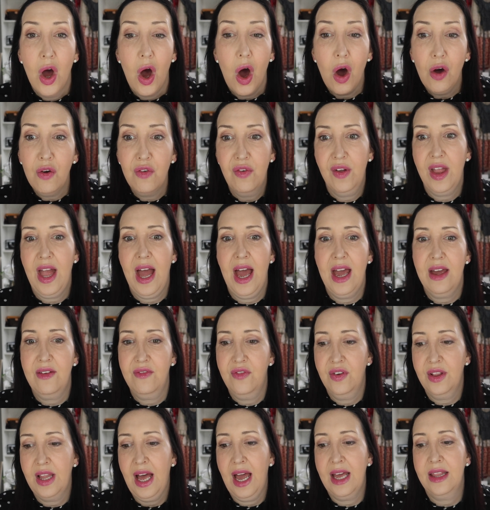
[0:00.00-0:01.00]
overnight
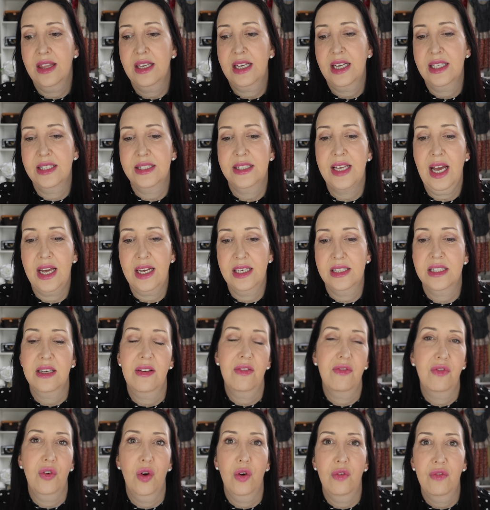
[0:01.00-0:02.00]
for like the
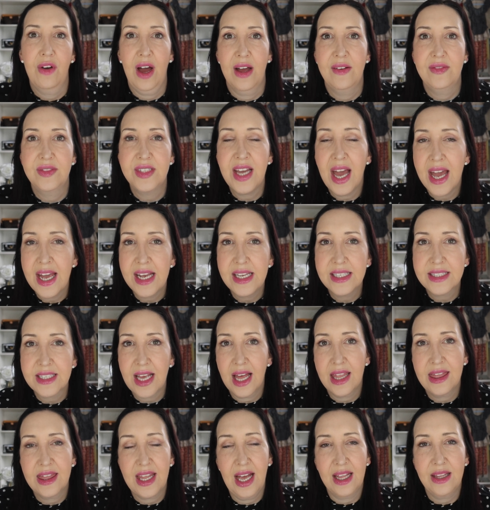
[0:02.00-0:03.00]
consecutive four or five days
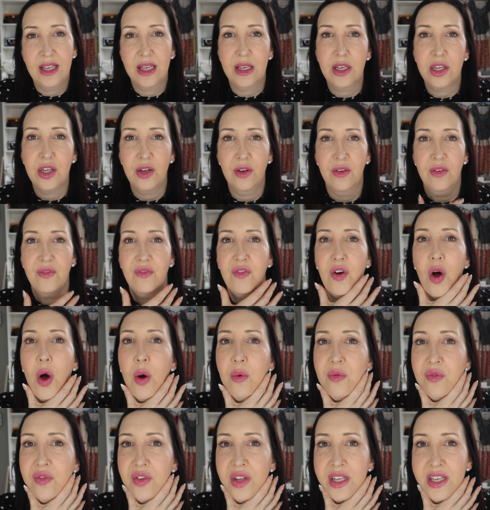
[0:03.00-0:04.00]
and then you
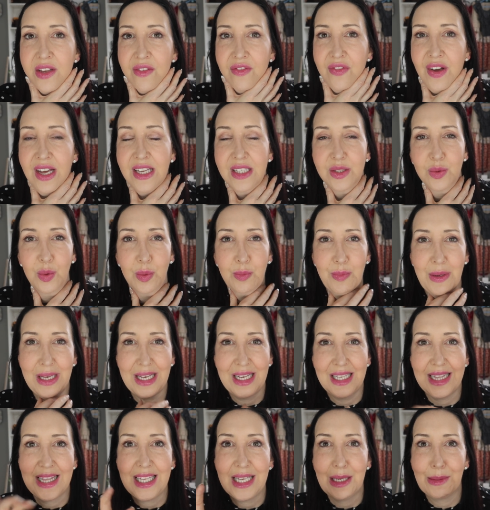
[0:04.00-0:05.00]
hopefully your face will
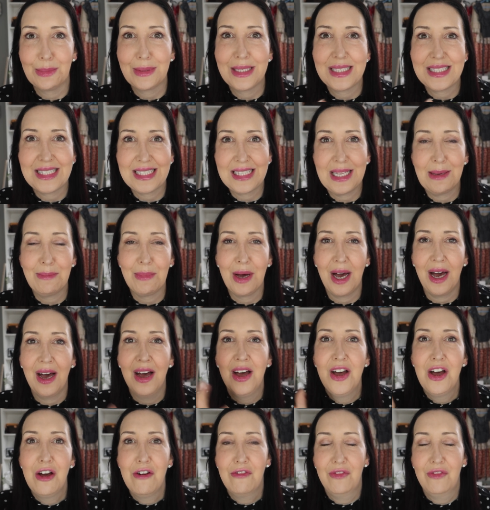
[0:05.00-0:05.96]
be a little bit slimmer